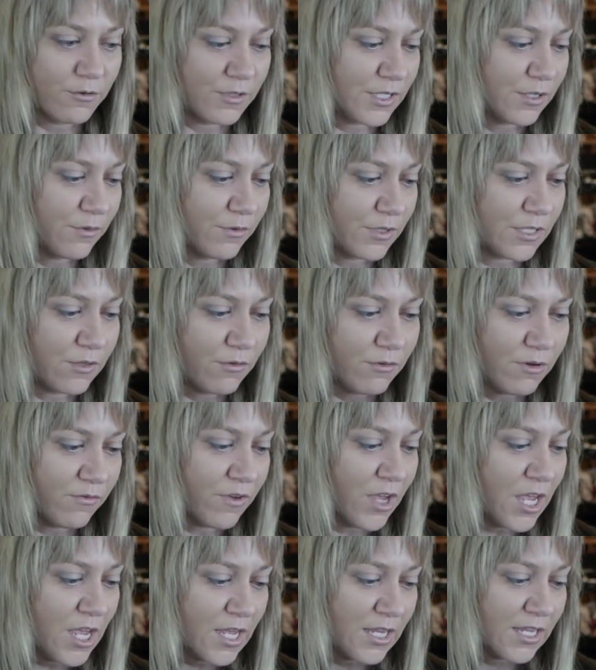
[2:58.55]
So it's sort of
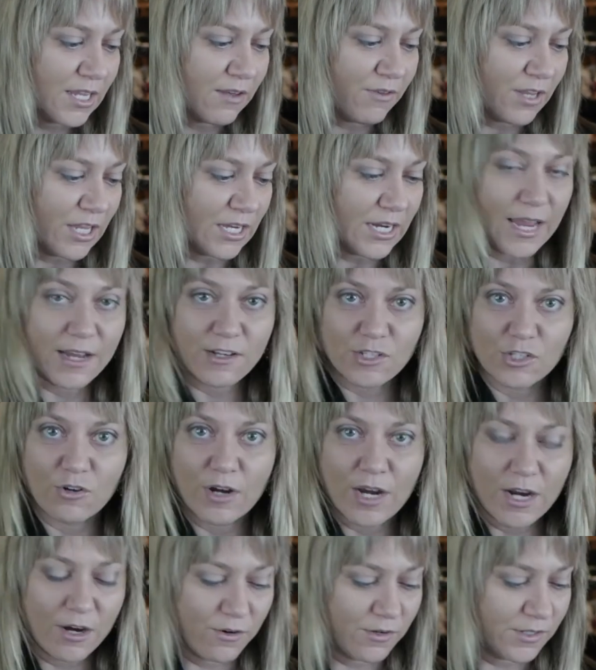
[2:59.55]
giving it extra
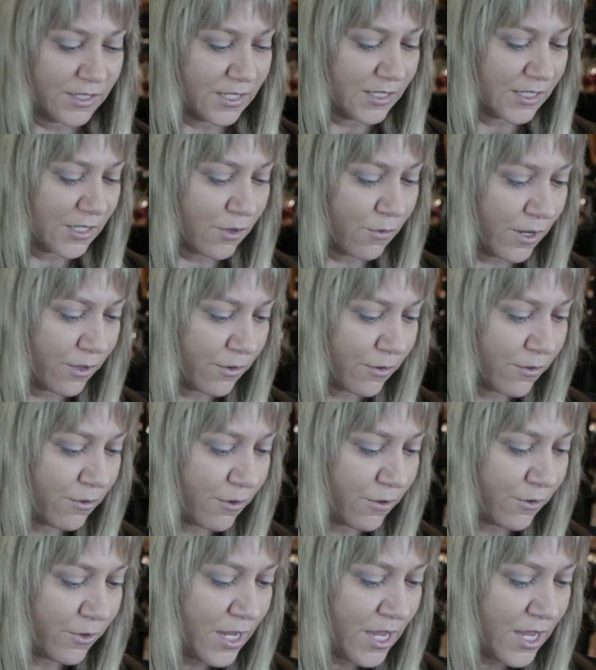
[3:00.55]
air as it's going through.